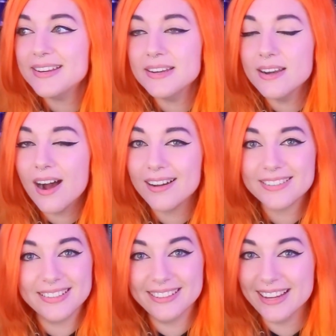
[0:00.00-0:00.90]

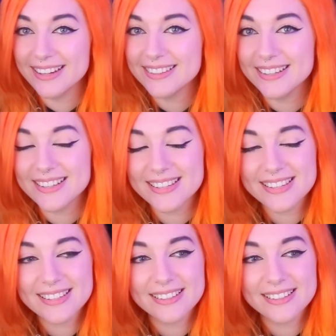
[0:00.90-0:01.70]
nothing like this.